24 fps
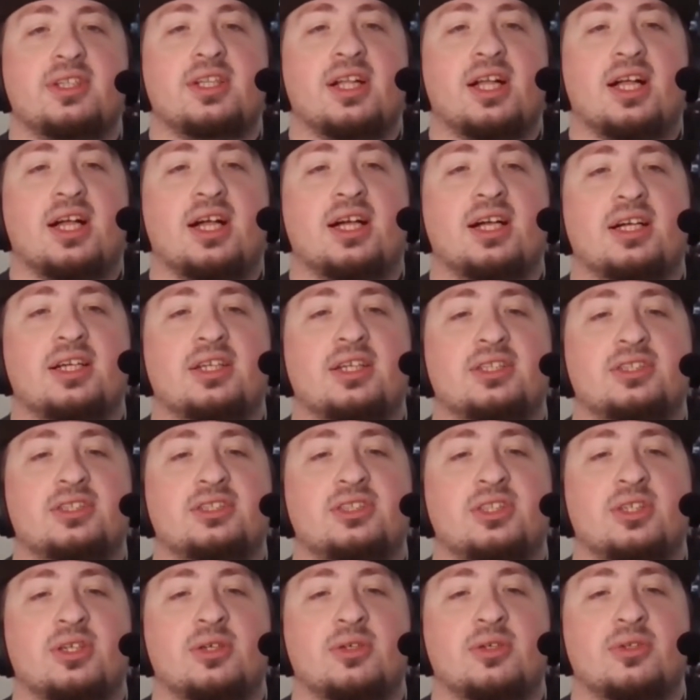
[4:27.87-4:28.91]

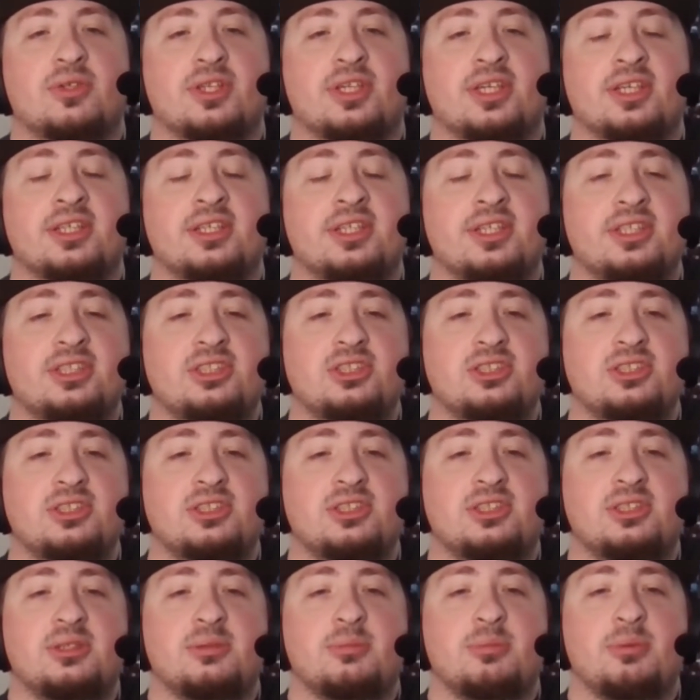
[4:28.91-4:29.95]
So the conditions
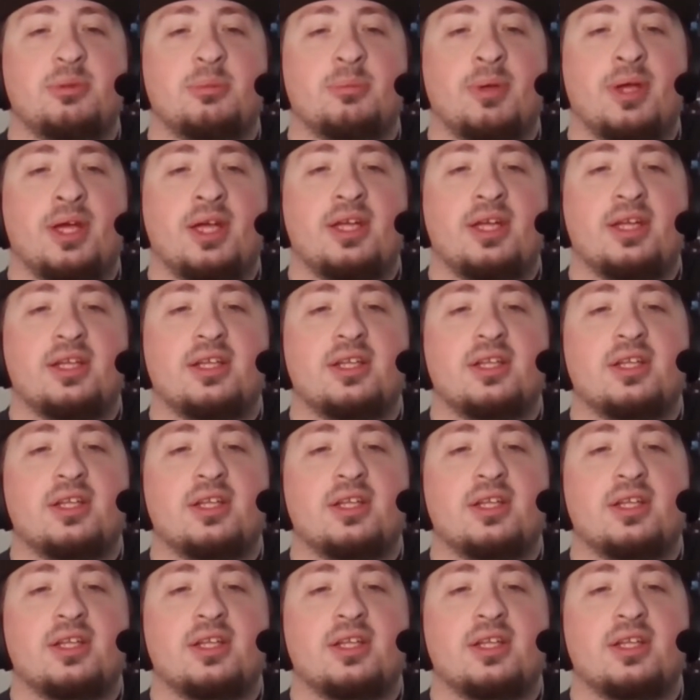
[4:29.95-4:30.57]
to be met